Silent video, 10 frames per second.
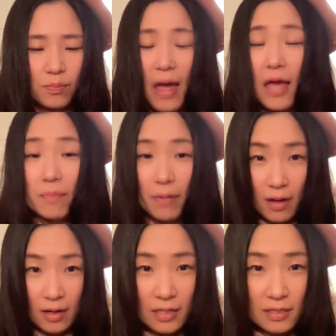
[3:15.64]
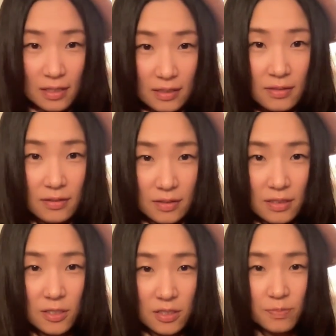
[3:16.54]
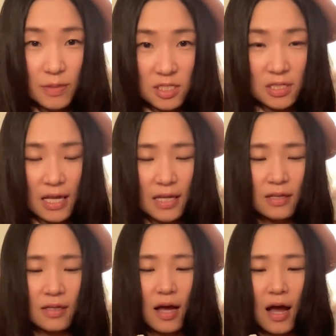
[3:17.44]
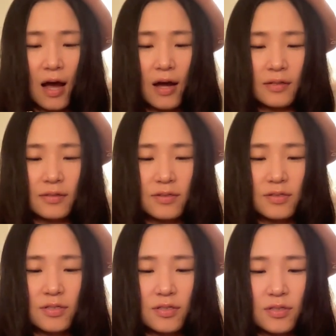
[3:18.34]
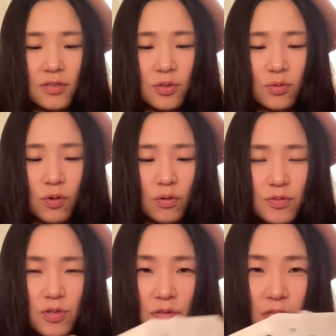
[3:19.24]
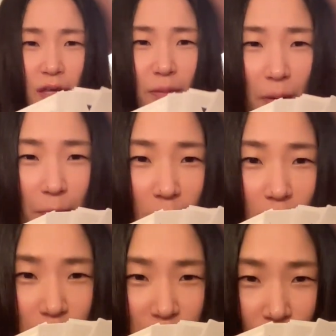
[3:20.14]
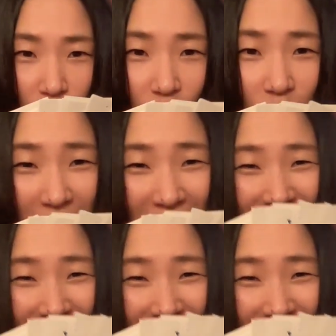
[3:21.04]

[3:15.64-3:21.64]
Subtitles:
paper especially. And well, don't think about poops more.